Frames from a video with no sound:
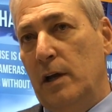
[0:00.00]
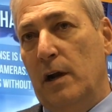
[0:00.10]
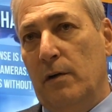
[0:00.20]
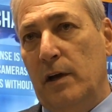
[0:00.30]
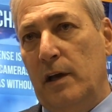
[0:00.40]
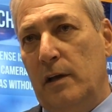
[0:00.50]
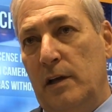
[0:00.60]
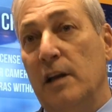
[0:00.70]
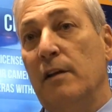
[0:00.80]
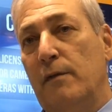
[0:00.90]
you know,
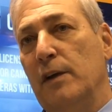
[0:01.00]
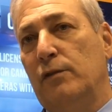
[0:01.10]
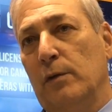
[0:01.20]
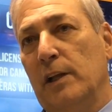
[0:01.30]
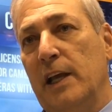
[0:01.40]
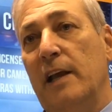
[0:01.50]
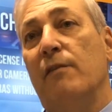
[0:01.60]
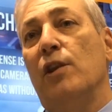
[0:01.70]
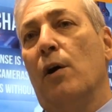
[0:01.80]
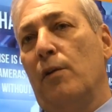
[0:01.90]
individually,
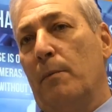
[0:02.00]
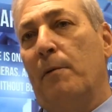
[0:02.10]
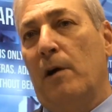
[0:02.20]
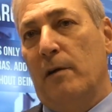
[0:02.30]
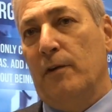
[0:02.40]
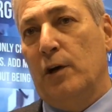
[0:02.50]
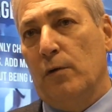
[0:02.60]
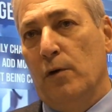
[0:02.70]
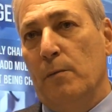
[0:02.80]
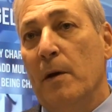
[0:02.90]
even though they're part of a
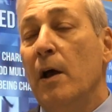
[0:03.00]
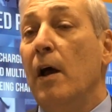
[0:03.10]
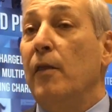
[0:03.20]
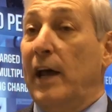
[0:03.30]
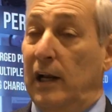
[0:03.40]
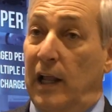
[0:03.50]
group that